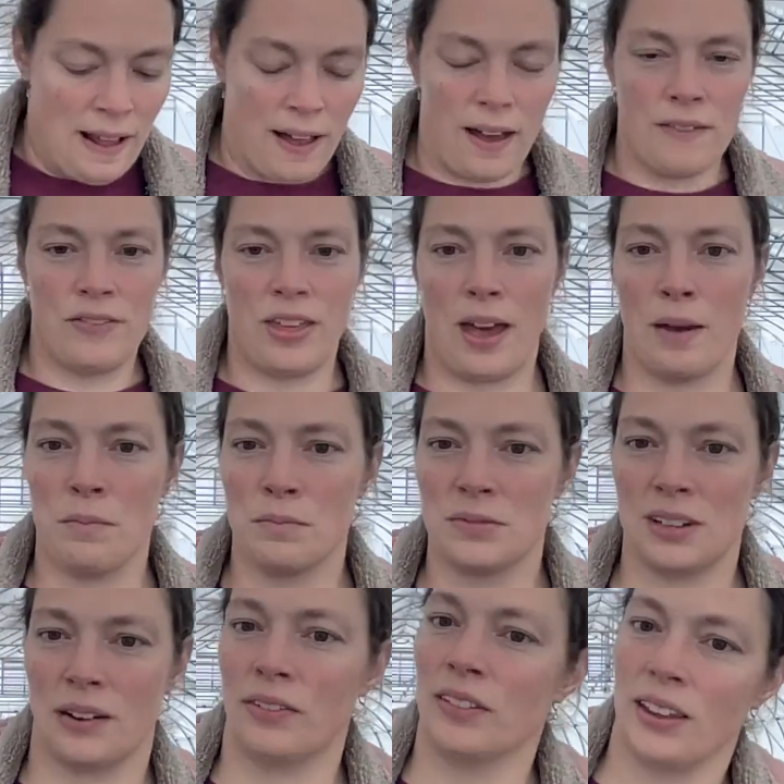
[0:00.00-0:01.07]
of them
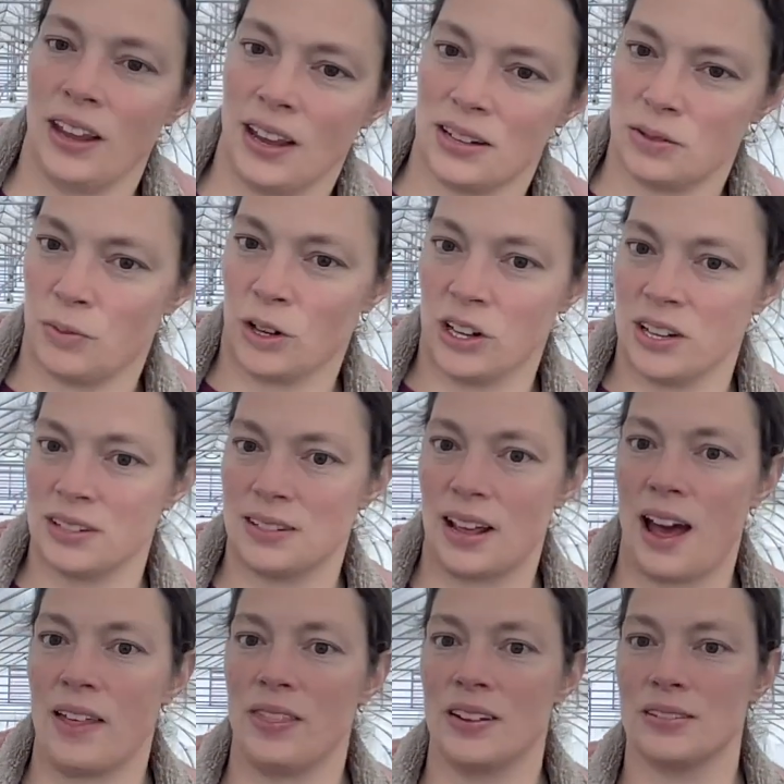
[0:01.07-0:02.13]
definitely experienced
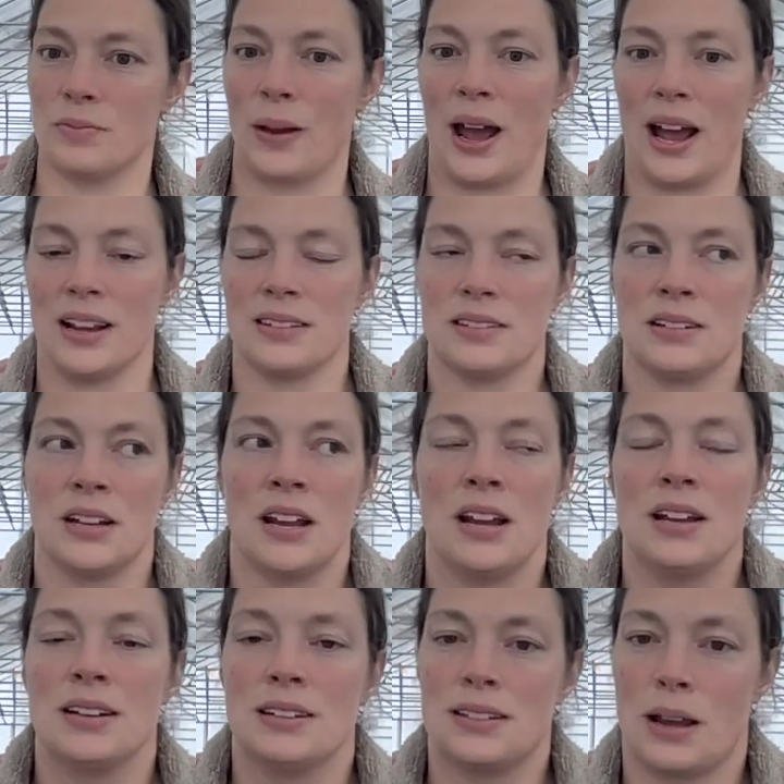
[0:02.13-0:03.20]
that this past
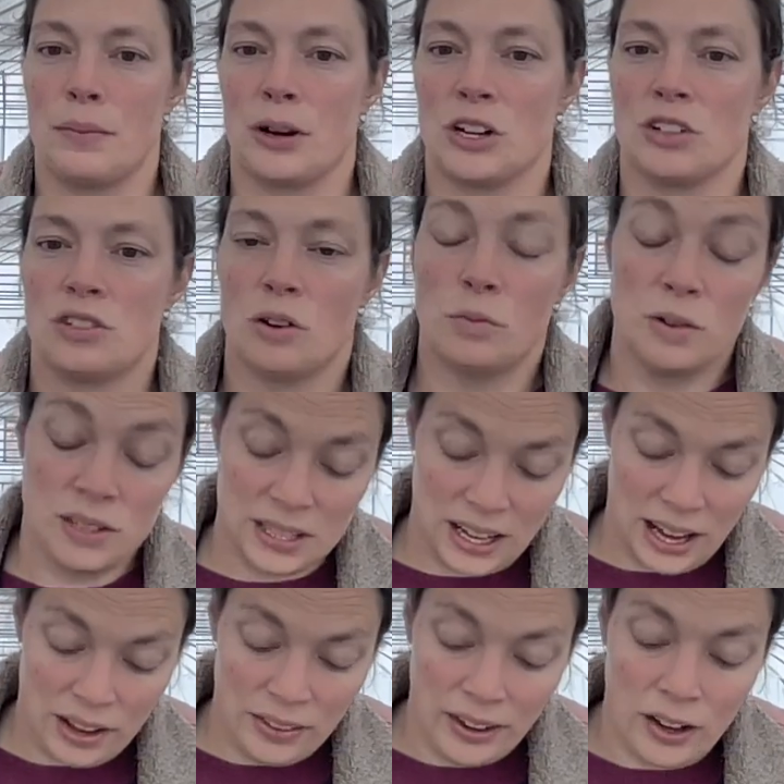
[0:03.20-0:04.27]
summer. So we'll see
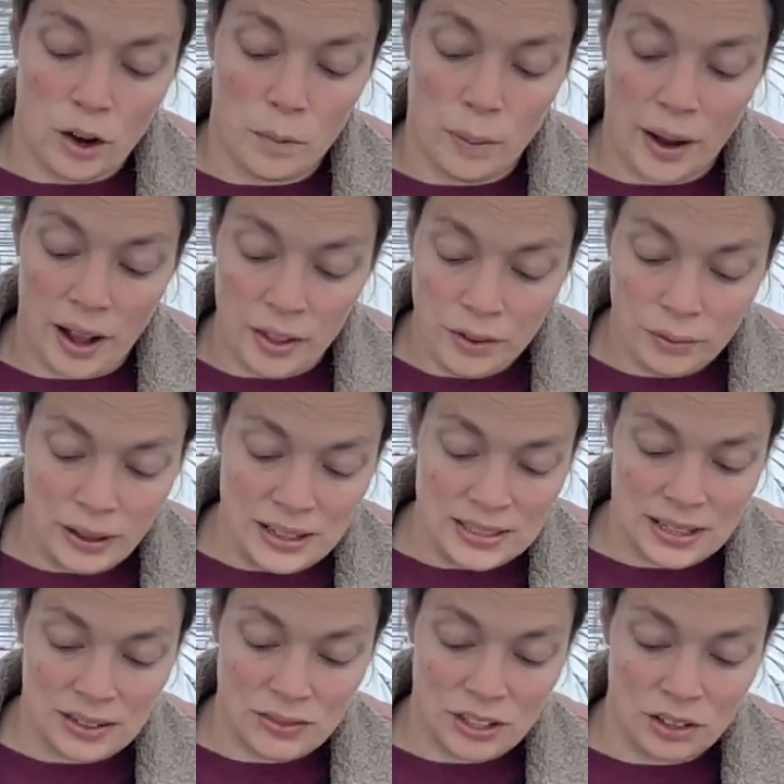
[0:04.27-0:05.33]
how they go, but otherwise
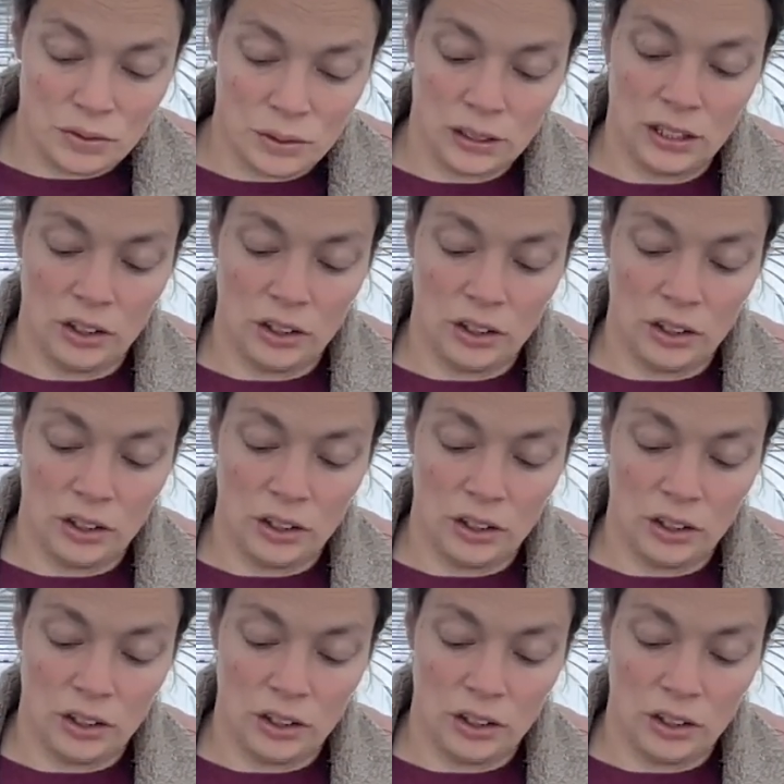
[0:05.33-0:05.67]
they've done really